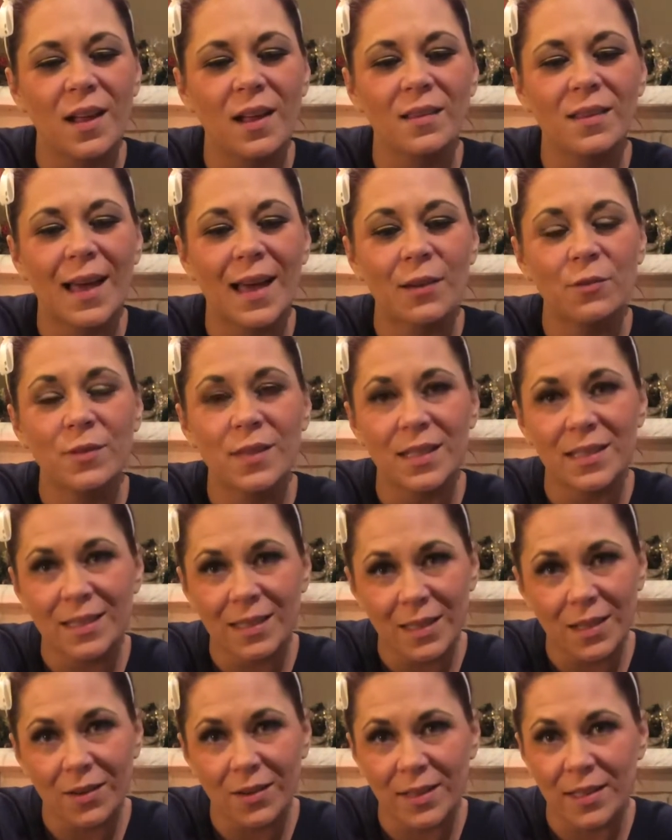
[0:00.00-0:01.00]
Allow things
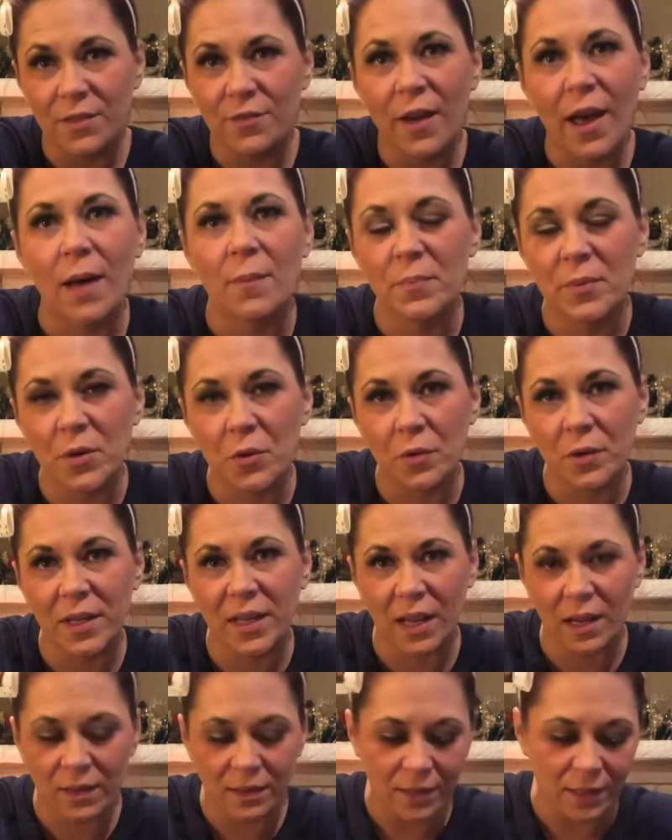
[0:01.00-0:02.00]
to kind of happen
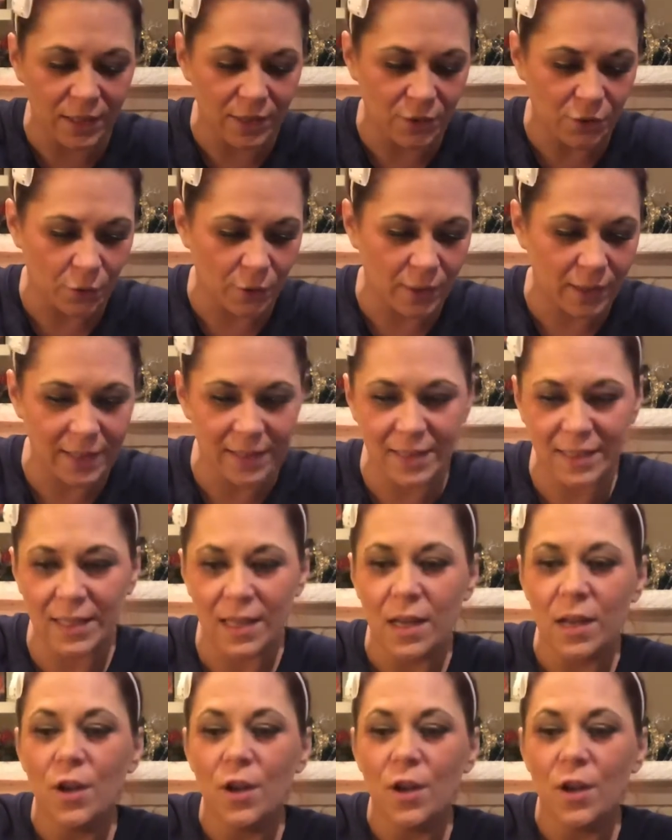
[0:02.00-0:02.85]
organically, Taurus.